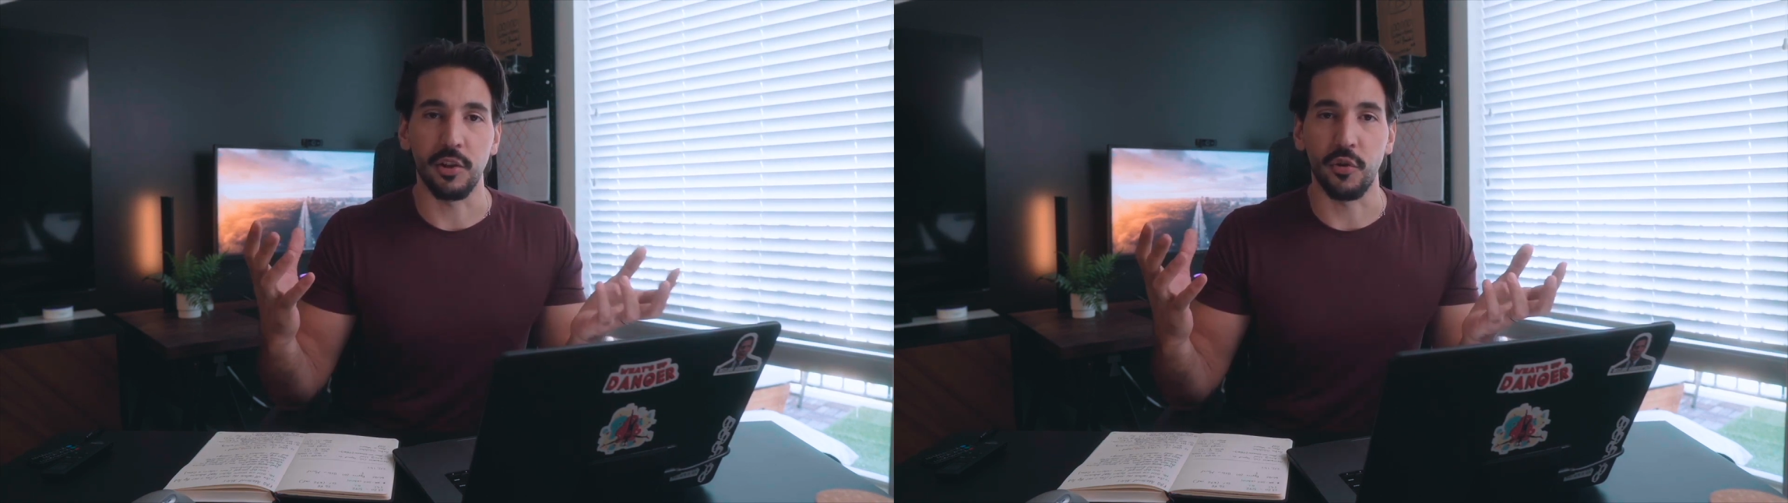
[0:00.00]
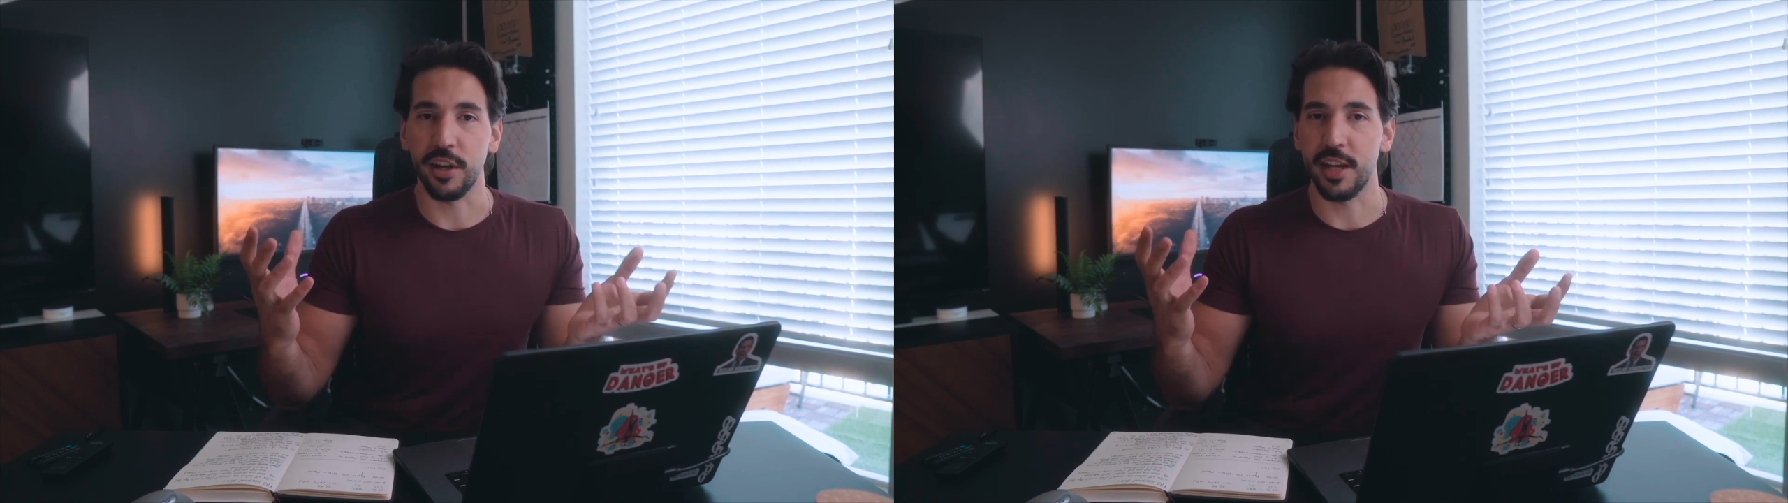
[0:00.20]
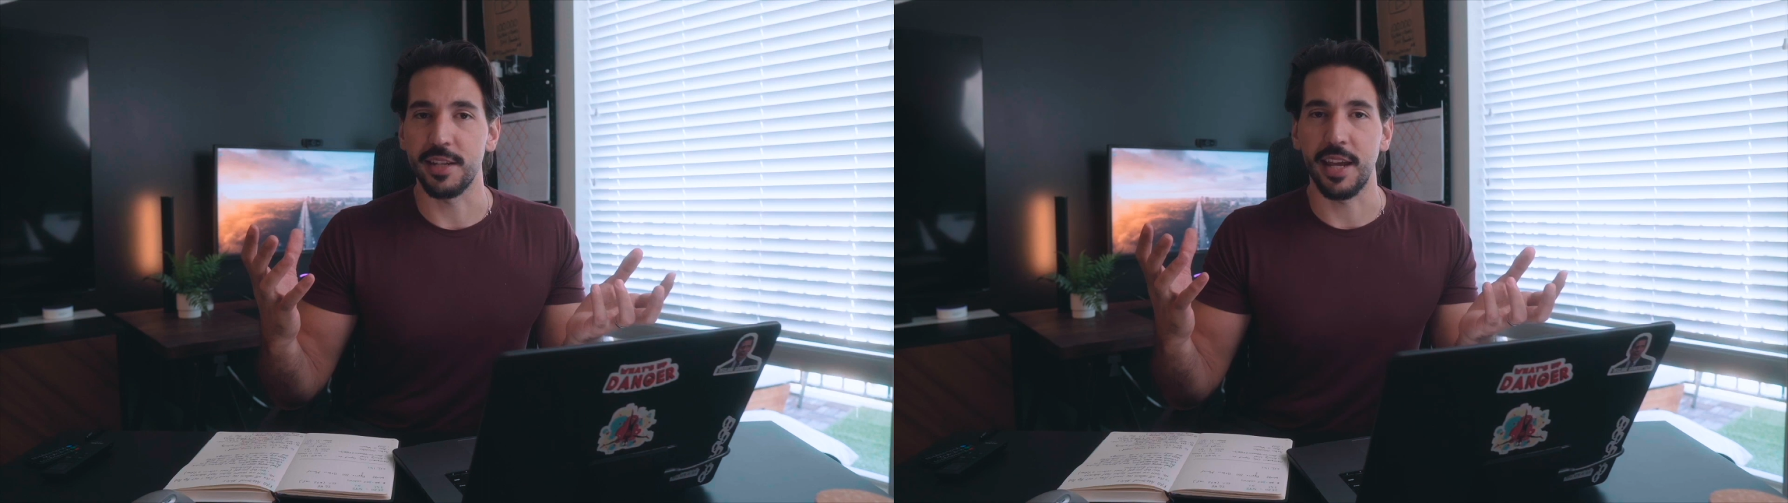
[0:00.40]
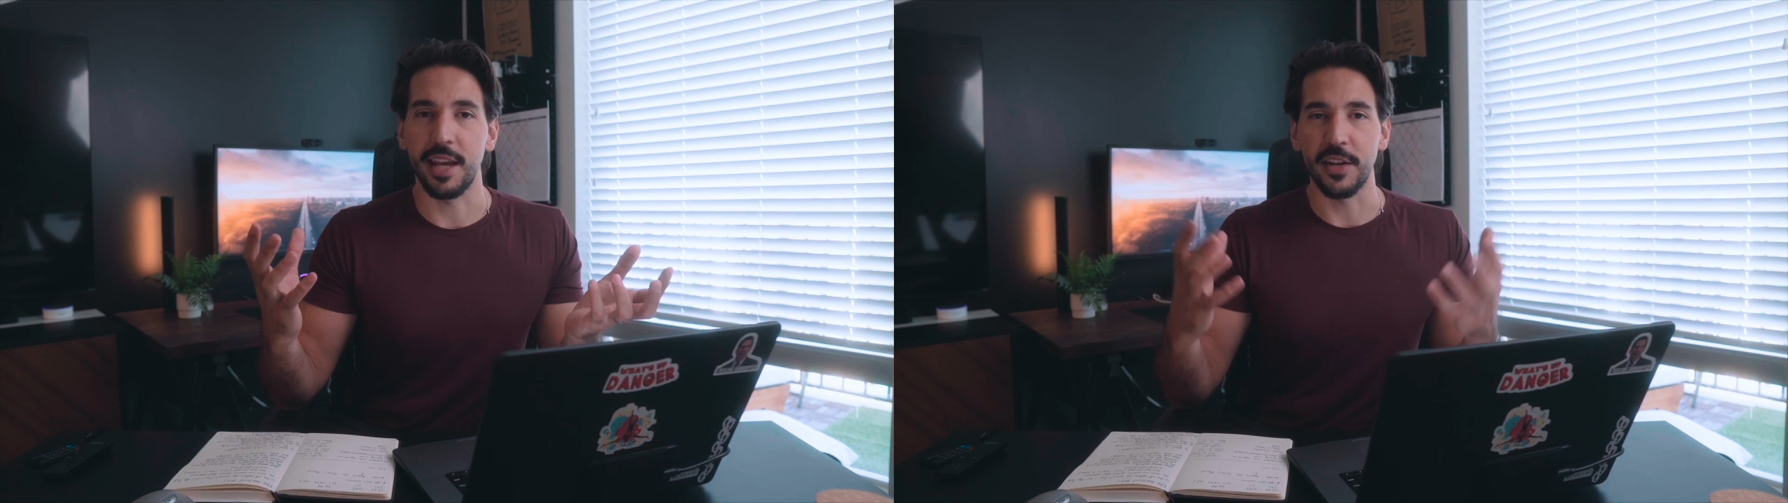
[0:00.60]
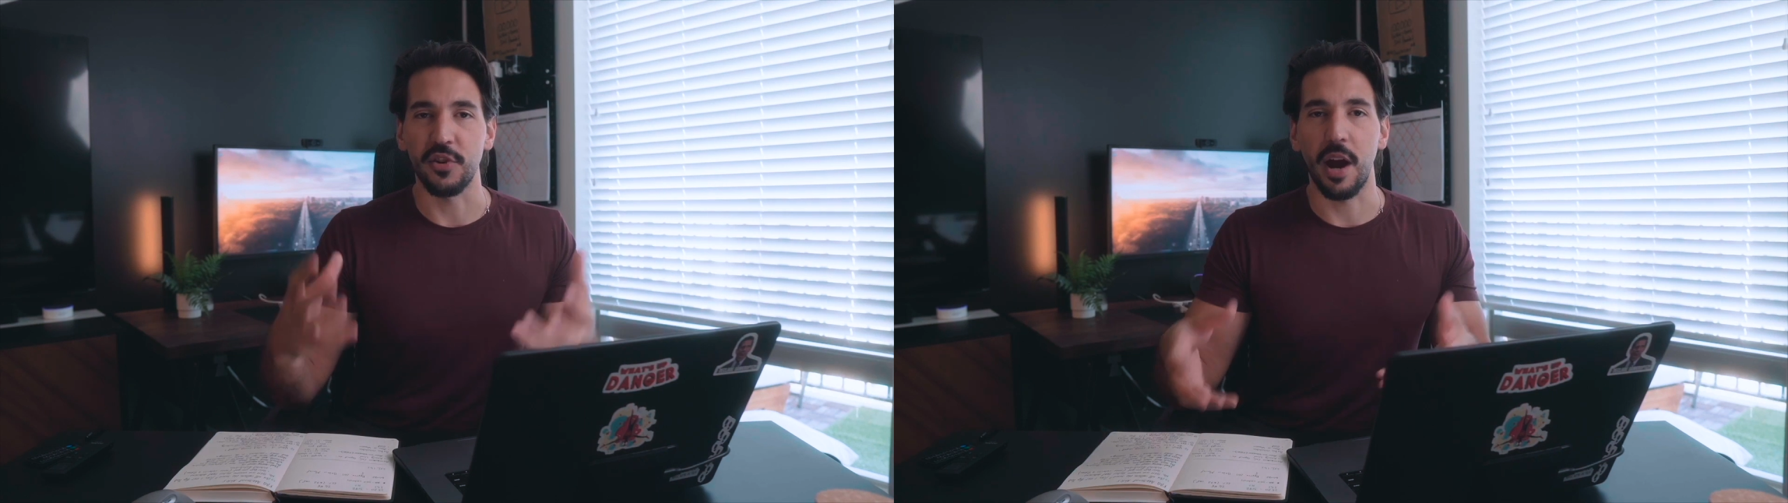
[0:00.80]
caloric
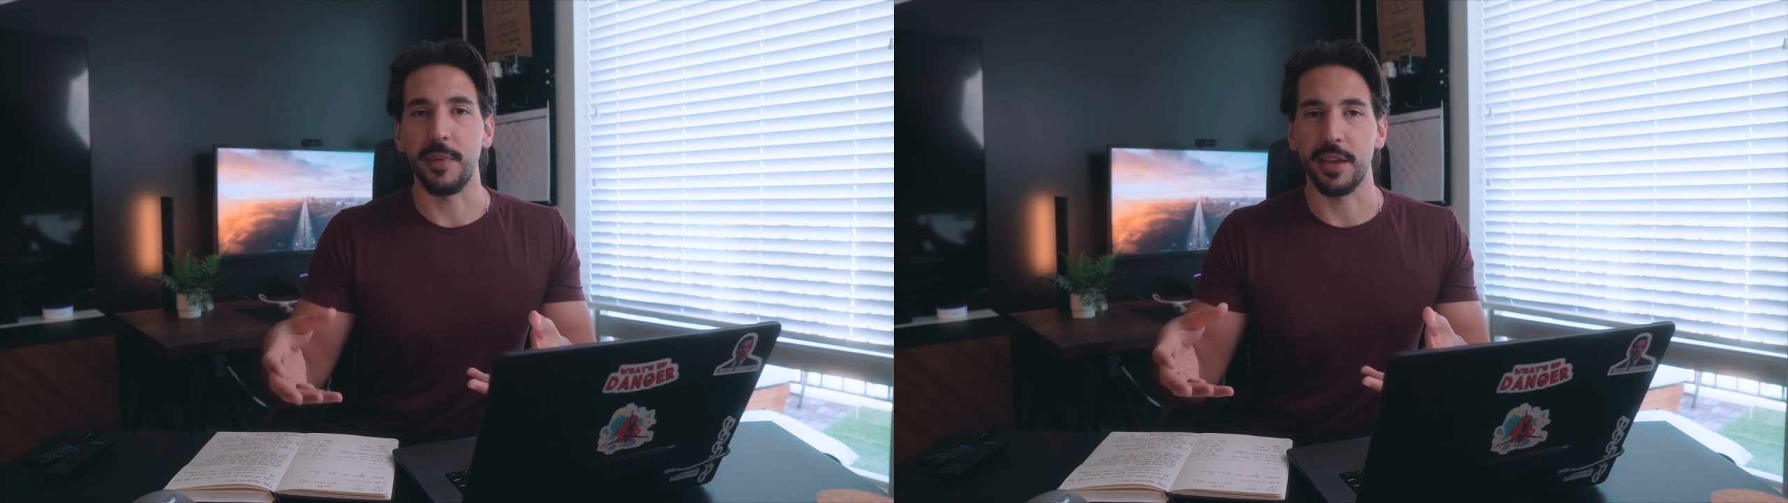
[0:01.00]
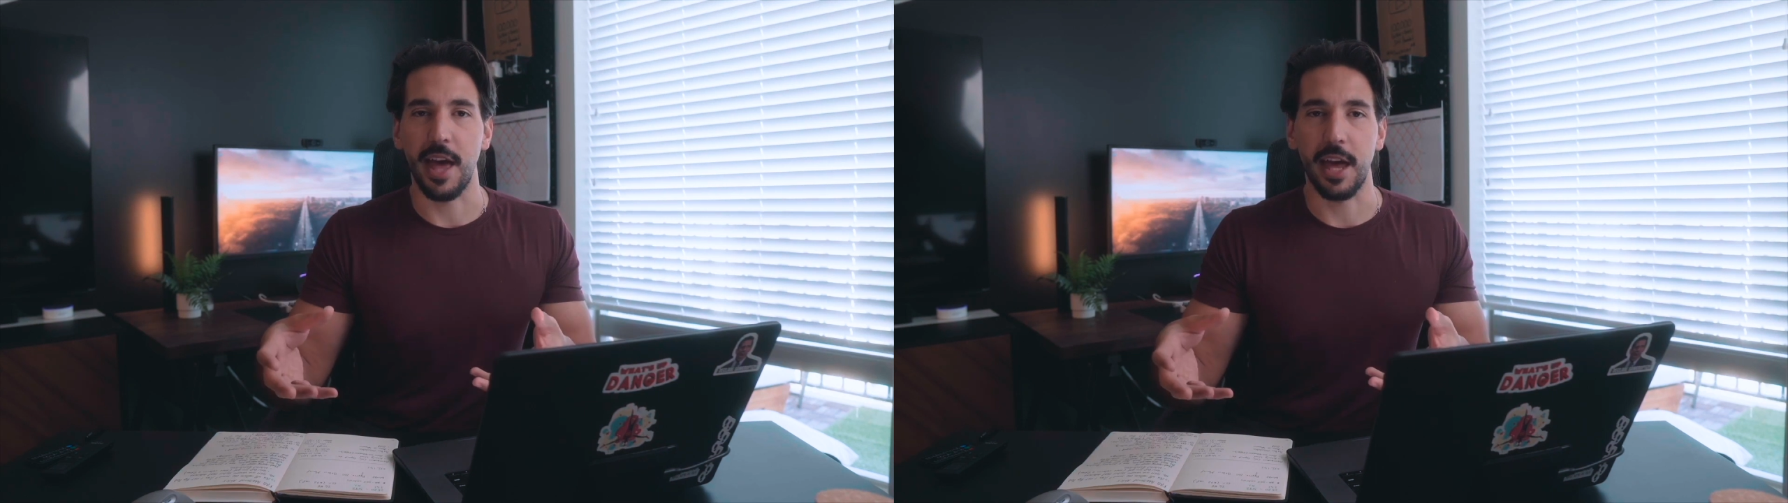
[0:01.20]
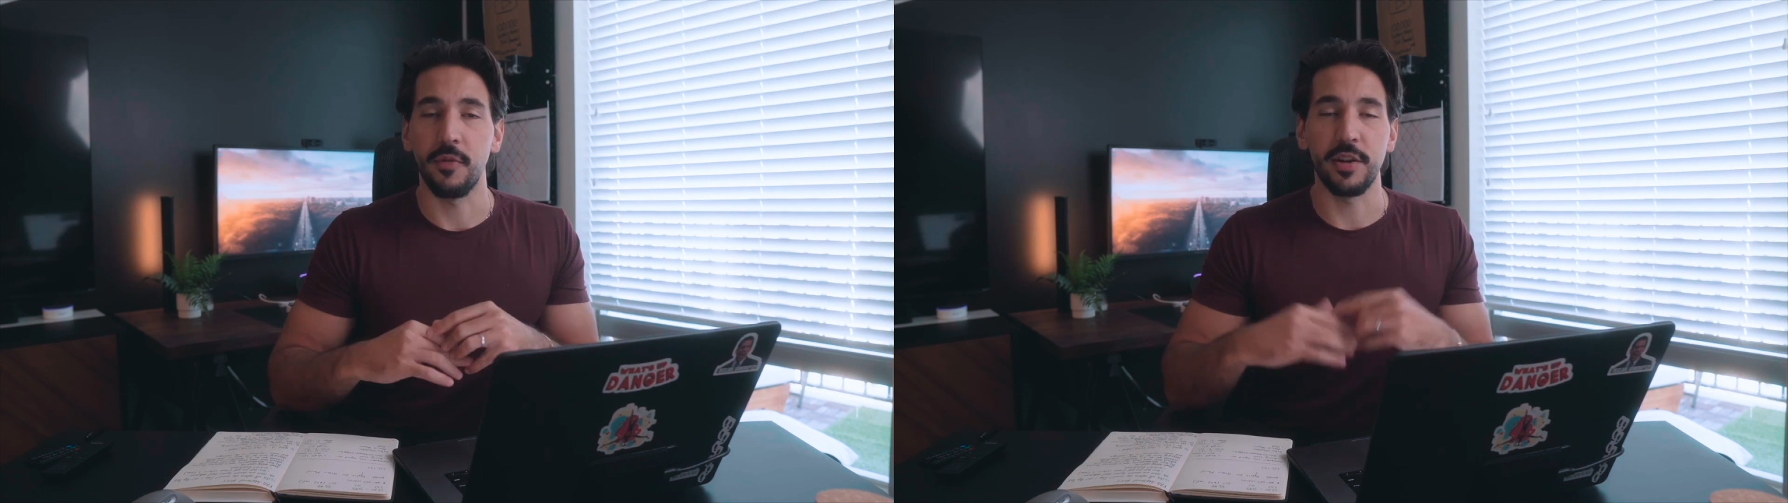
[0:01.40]
intake and dropping that.